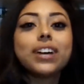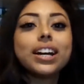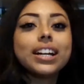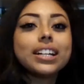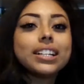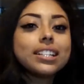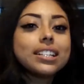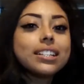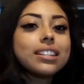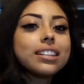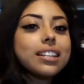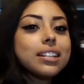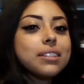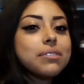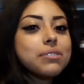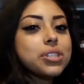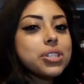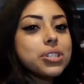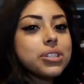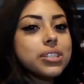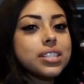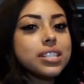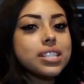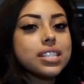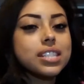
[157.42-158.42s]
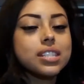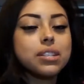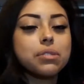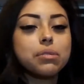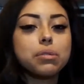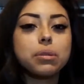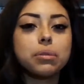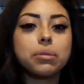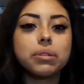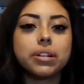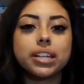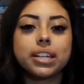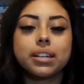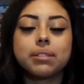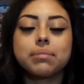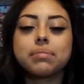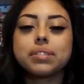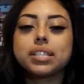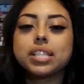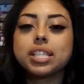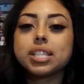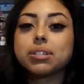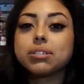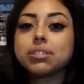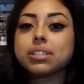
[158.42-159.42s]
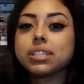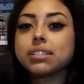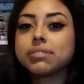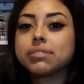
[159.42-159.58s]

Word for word: Finding love during the Civil War can be so